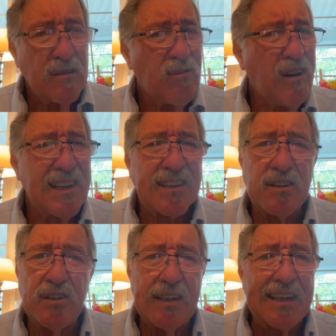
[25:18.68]
What
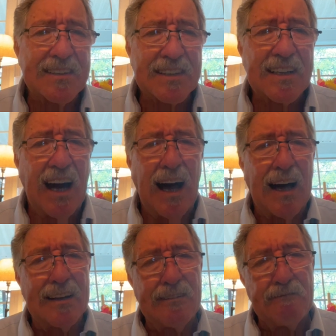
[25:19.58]
good is
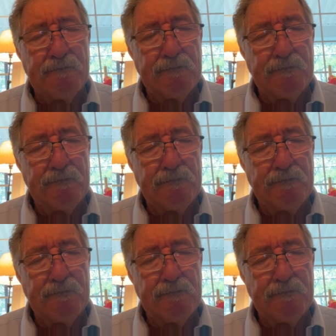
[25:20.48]
God?